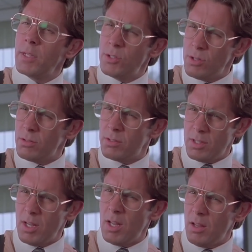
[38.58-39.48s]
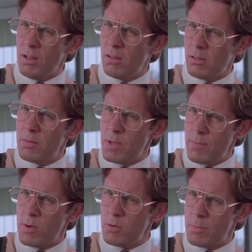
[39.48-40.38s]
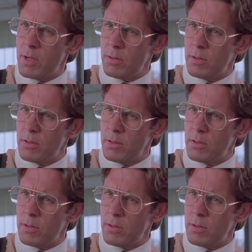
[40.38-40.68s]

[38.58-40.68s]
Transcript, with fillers: Did you see the memo